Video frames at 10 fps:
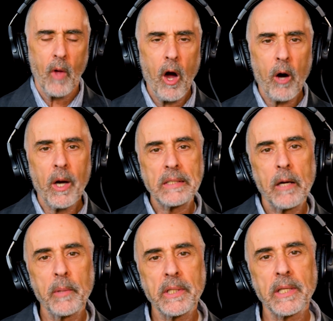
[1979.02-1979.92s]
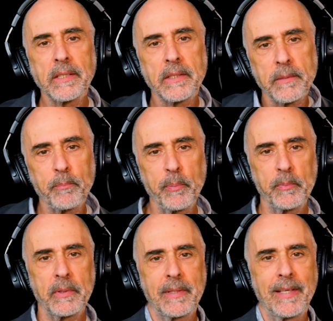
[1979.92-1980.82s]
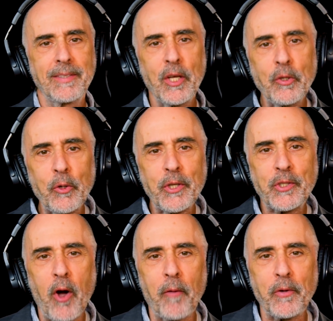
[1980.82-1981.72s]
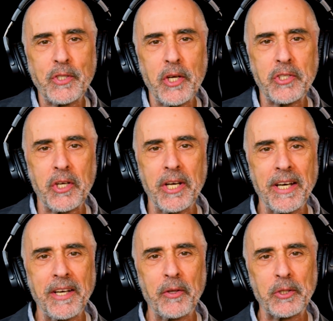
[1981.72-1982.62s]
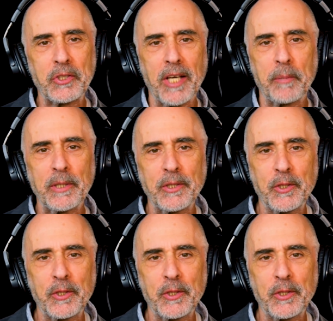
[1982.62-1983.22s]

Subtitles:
All right, Hamid, let's continue this conversation in another segment